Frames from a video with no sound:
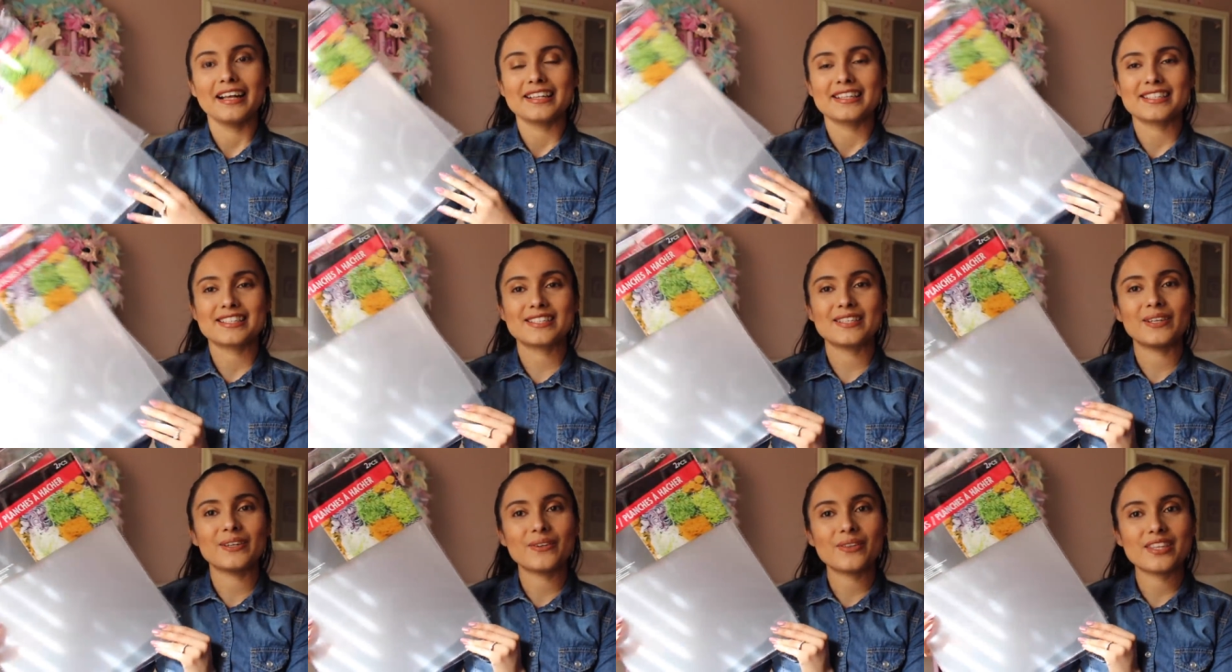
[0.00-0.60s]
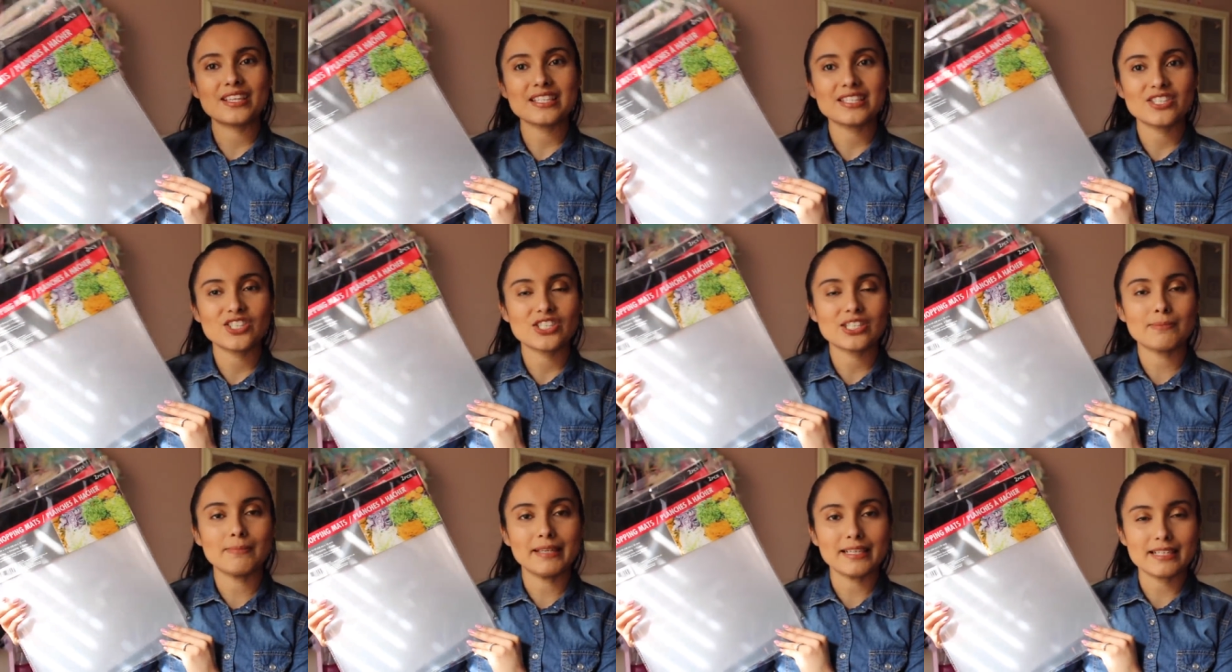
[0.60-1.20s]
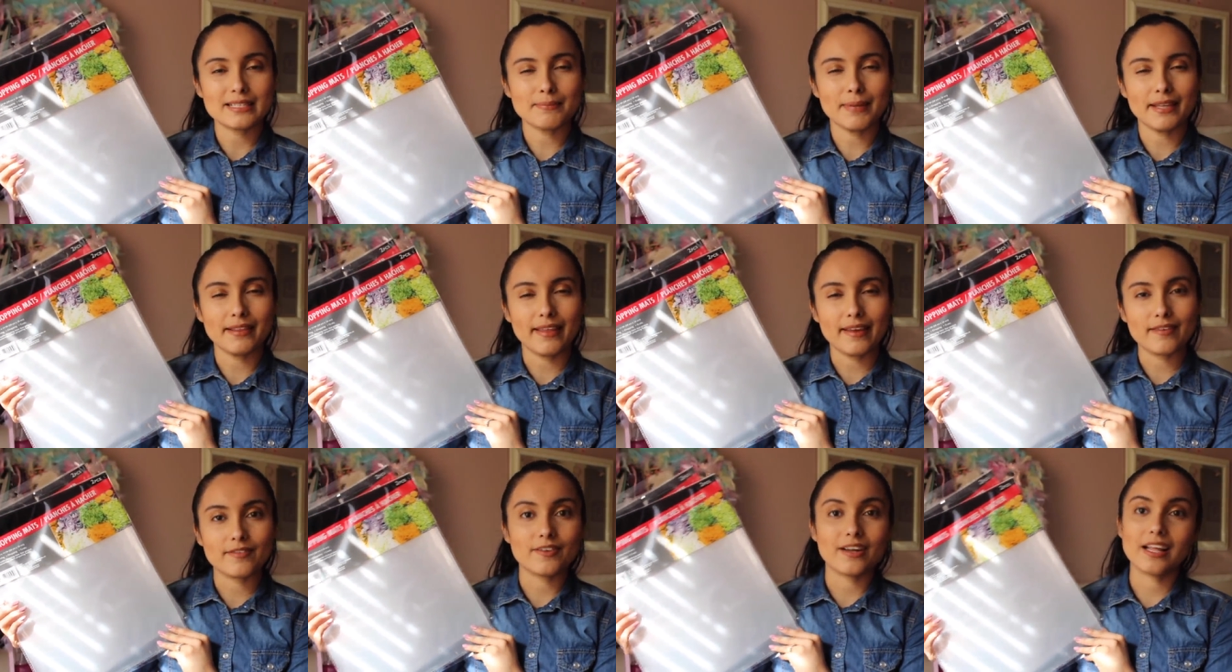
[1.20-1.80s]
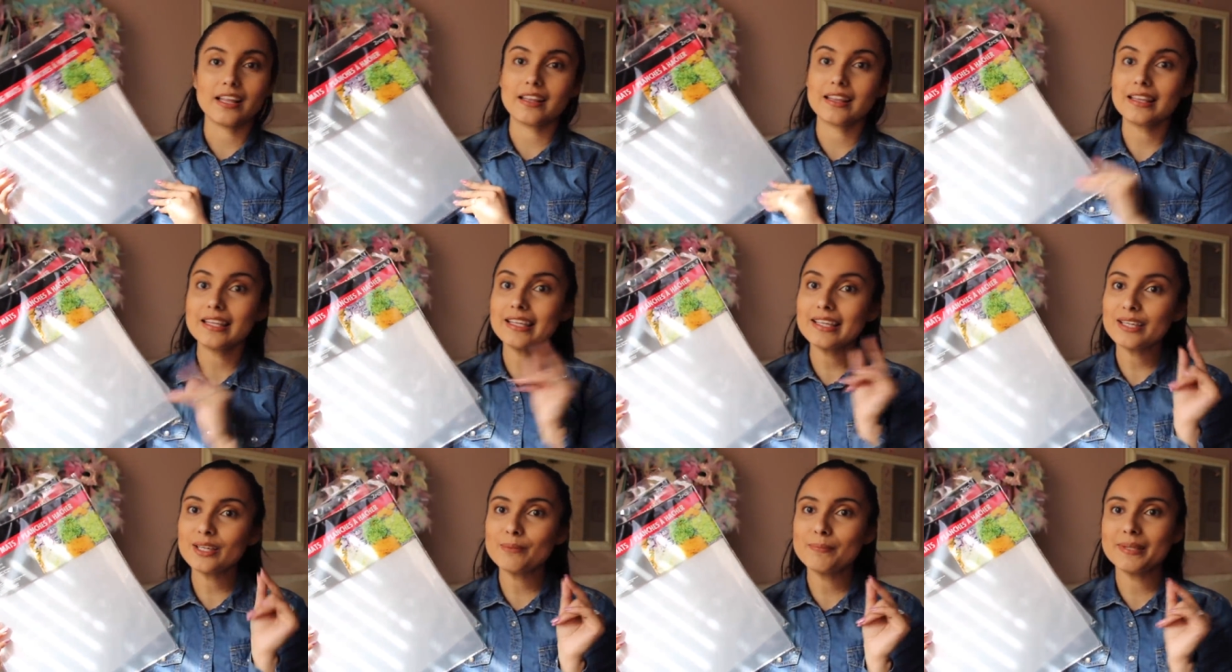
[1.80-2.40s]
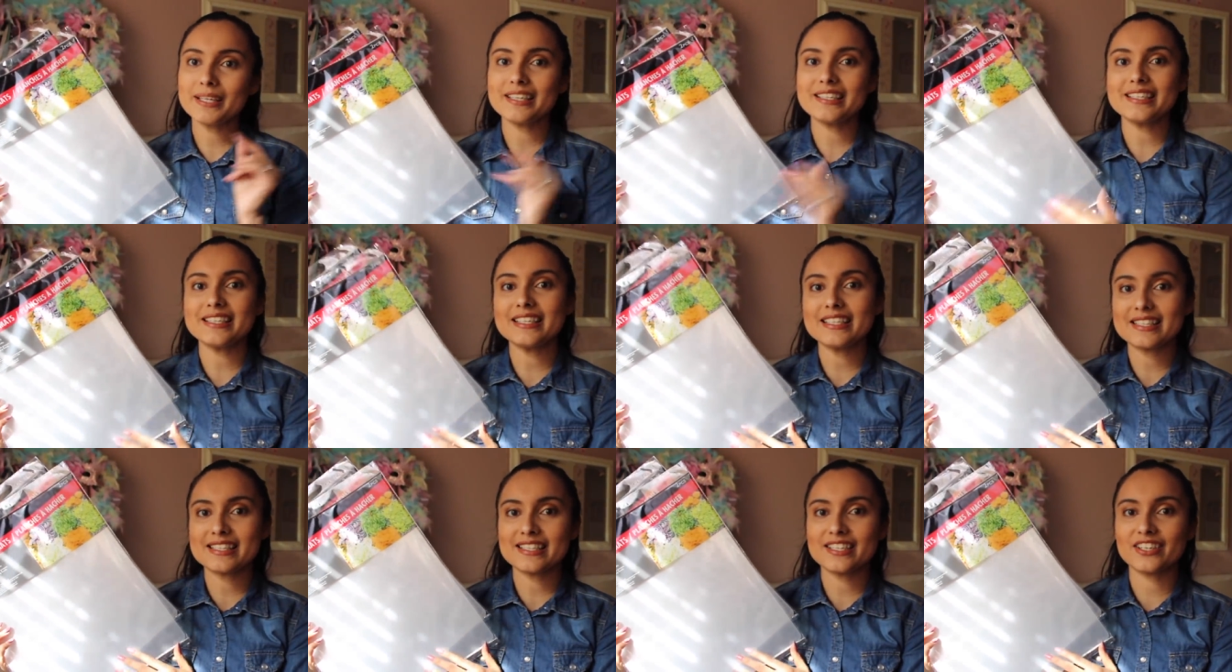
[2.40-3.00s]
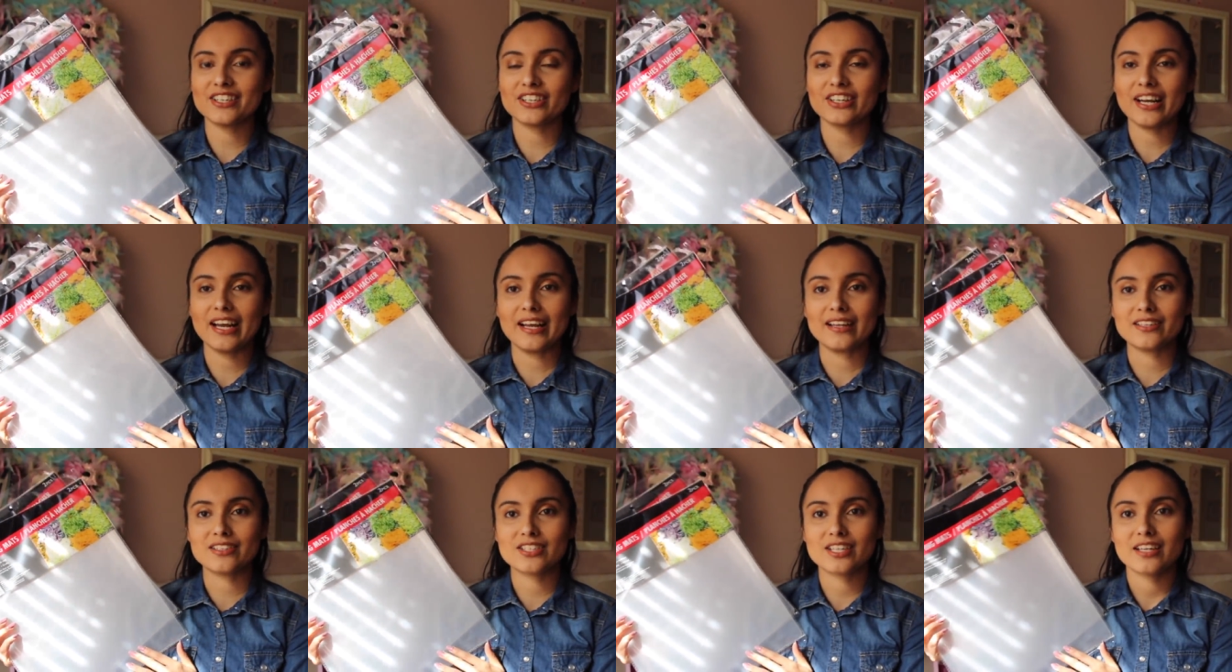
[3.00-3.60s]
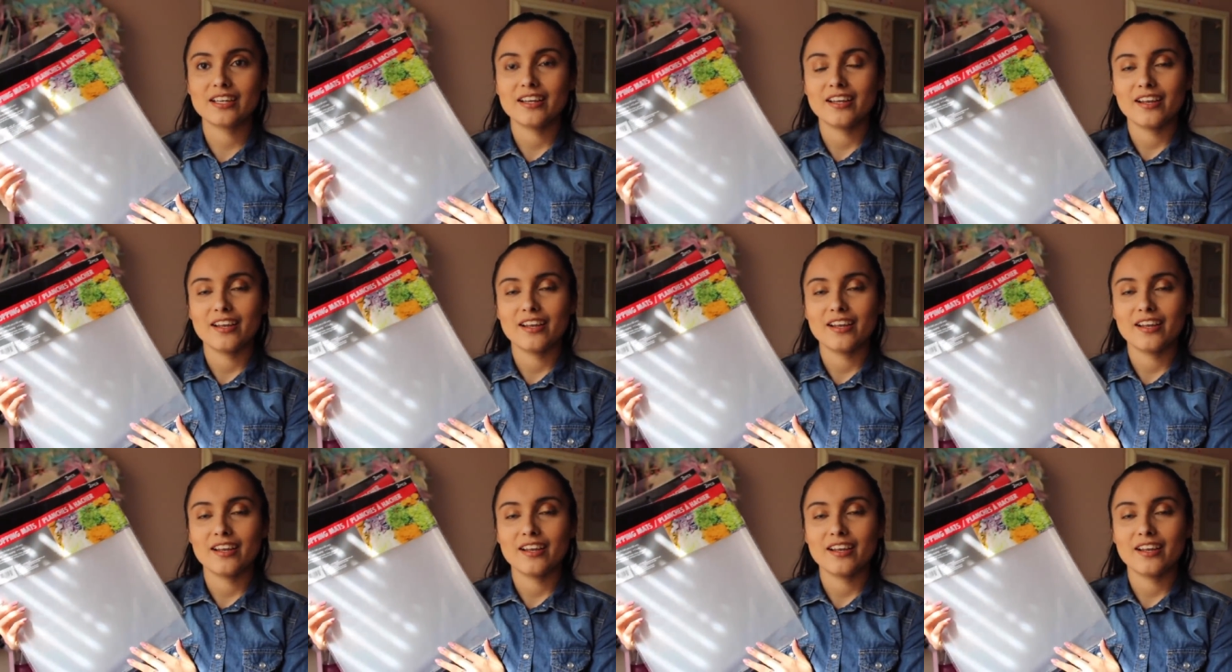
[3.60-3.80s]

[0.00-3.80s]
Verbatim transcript: So this just makes my life a little bit easier, and